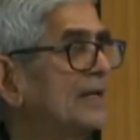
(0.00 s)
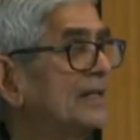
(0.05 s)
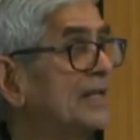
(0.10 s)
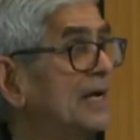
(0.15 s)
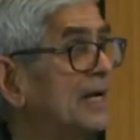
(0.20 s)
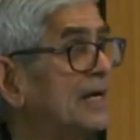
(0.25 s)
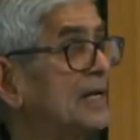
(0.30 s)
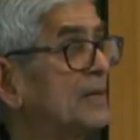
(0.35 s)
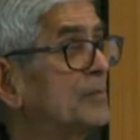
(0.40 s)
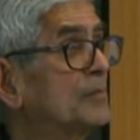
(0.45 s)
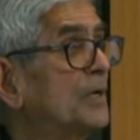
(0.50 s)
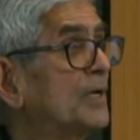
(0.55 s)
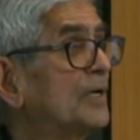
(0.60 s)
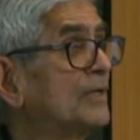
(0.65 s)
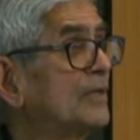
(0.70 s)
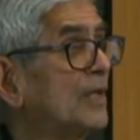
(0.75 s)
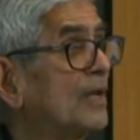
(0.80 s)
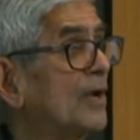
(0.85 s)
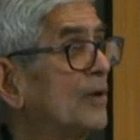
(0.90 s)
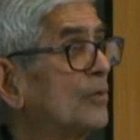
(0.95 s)
Their number
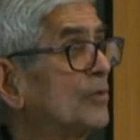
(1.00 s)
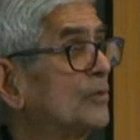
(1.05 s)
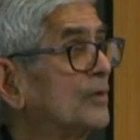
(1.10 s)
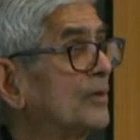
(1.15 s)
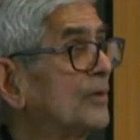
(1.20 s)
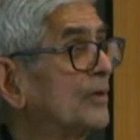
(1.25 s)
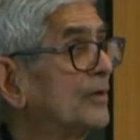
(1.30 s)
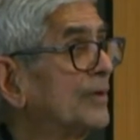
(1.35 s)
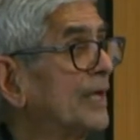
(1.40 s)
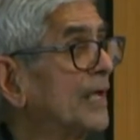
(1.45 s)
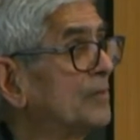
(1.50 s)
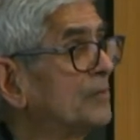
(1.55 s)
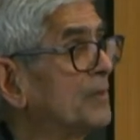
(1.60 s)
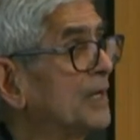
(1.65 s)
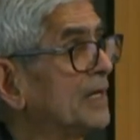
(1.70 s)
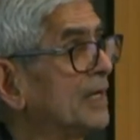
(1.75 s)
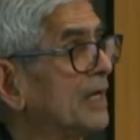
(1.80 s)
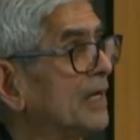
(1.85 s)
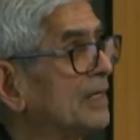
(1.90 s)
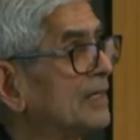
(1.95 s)
is around 10
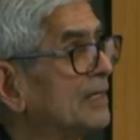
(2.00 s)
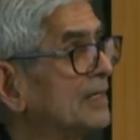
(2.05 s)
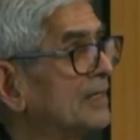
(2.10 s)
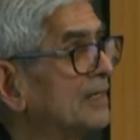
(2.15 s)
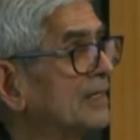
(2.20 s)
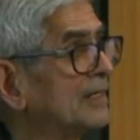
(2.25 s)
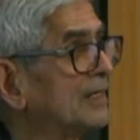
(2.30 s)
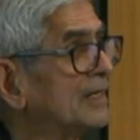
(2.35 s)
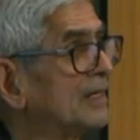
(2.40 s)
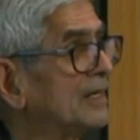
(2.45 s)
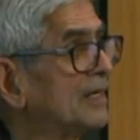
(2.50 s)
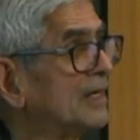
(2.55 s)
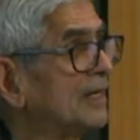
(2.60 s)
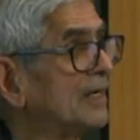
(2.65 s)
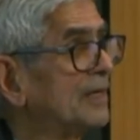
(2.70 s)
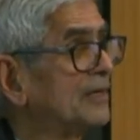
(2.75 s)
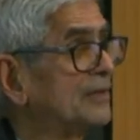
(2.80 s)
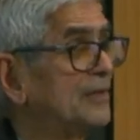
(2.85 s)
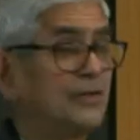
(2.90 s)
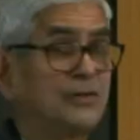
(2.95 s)
million.
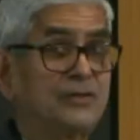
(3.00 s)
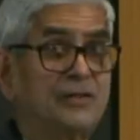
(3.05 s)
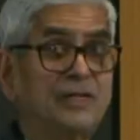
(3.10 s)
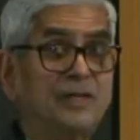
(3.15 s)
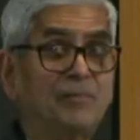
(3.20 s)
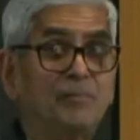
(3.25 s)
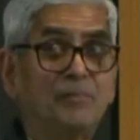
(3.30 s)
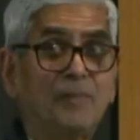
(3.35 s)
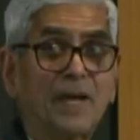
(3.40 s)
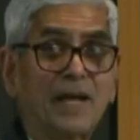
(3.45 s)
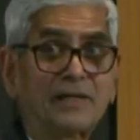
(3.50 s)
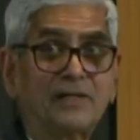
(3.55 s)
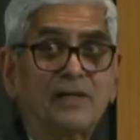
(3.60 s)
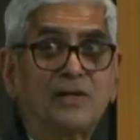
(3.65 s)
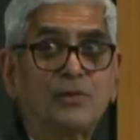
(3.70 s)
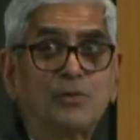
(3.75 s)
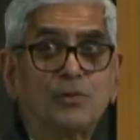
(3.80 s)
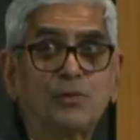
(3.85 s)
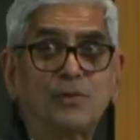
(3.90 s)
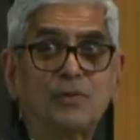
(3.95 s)
This is the
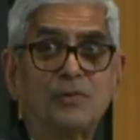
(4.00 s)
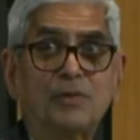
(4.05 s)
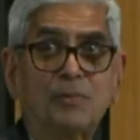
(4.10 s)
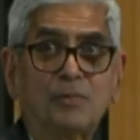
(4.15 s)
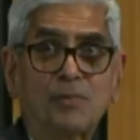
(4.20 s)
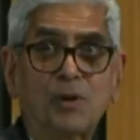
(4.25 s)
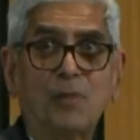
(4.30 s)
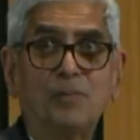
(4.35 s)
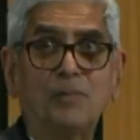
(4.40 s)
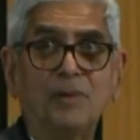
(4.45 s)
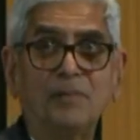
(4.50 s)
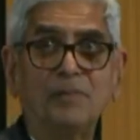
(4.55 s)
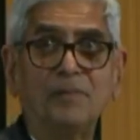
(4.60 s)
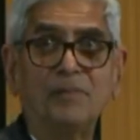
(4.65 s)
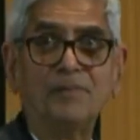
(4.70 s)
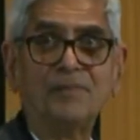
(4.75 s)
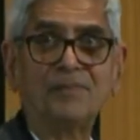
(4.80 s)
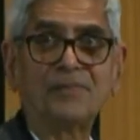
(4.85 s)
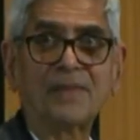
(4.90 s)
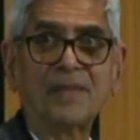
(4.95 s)
magnitude of the problem.
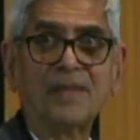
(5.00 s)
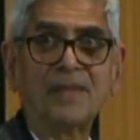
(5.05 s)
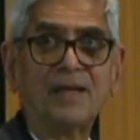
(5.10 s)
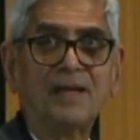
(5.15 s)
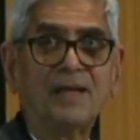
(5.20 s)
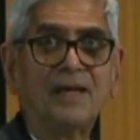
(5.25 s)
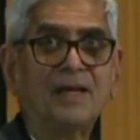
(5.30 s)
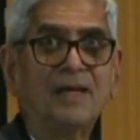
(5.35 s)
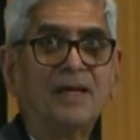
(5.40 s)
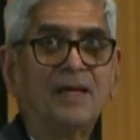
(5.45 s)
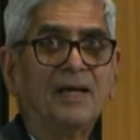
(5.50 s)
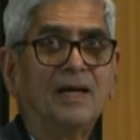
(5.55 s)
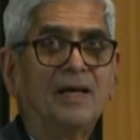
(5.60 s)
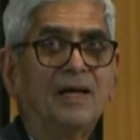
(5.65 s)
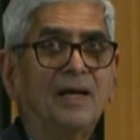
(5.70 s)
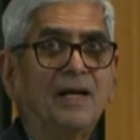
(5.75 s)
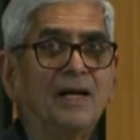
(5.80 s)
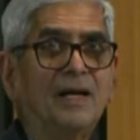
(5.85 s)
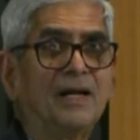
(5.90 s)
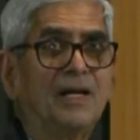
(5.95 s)

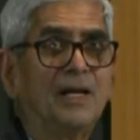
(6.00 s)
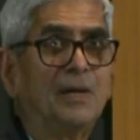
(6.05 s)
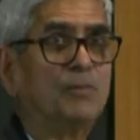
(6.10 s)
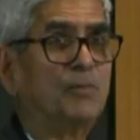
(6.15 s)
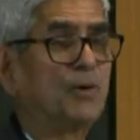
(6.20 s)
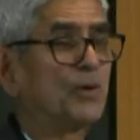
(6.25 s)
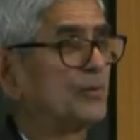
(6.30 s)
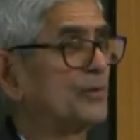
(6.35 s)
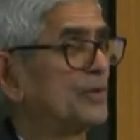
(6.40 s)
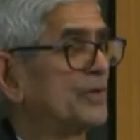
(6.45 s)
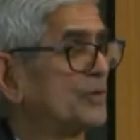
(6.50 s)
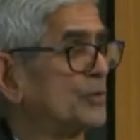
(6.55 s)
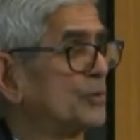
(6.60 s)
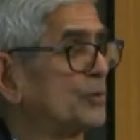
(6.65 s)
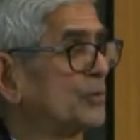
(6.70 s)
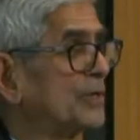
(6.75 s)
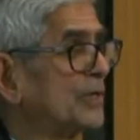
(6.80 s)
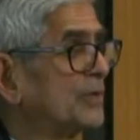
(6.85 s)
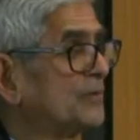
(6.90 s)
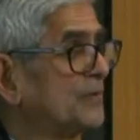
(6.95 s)
Number of the
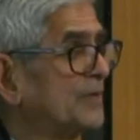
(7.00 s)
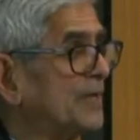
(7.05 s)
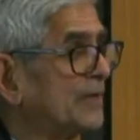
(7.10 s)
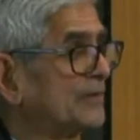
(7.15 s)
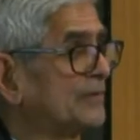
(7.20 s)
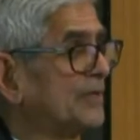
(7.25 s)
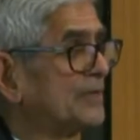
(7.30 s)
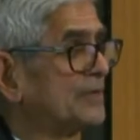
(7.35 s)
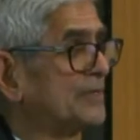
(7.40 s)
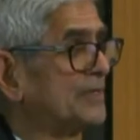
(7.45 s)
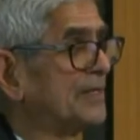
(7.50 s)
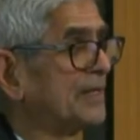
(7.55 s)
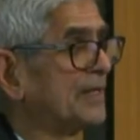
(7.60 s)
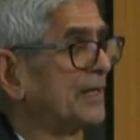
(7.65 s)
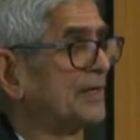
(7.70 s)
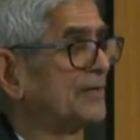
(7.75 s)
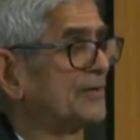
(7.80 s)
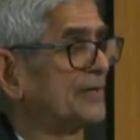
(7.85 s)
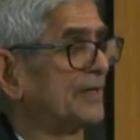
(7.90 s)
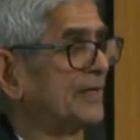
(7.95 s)
institutions which exist in the
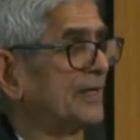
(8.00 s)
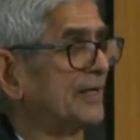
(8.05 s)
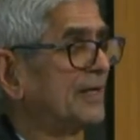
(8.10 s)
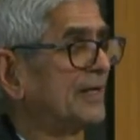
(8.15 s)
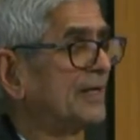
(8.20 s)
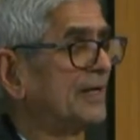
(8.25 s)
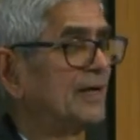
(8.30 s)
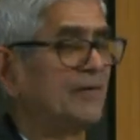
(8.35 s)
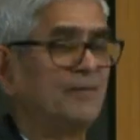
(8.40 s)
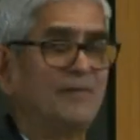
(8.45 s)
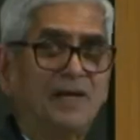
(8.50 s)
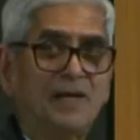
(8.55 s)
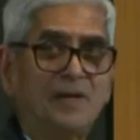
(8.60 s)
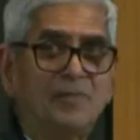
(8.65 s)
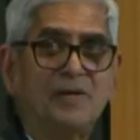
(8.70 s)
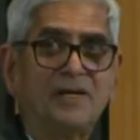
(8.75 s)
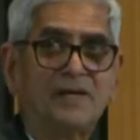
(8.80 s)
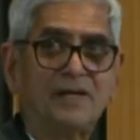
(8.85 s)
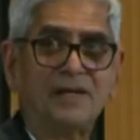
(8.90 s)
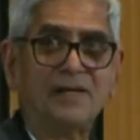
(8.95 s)
country are well
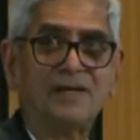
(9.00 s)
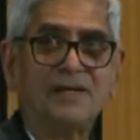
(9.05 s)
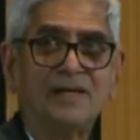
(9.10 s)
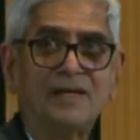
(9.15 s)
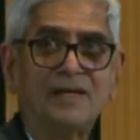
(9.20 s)
limited.